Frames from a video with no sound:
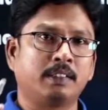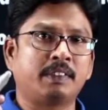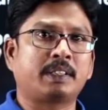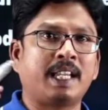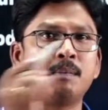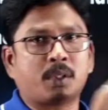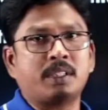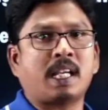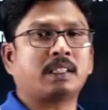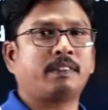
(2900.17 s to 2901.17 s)
If the same
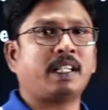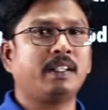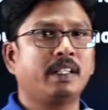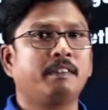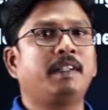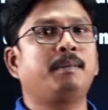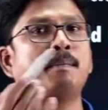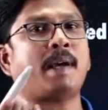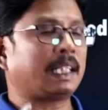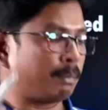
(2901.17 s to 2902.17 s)
question asked for will be
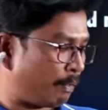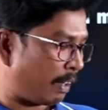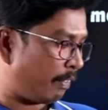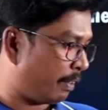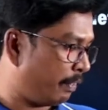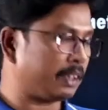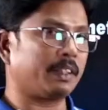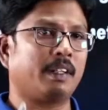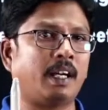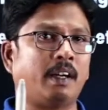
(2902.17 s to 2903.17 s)
maximum for which
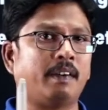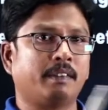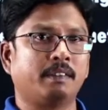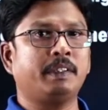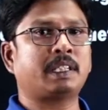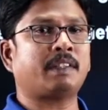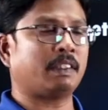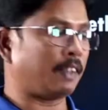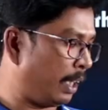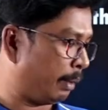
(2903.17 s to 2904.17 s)
of
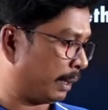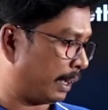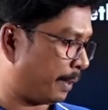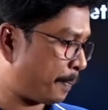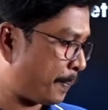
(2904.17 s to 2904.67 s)
the following method?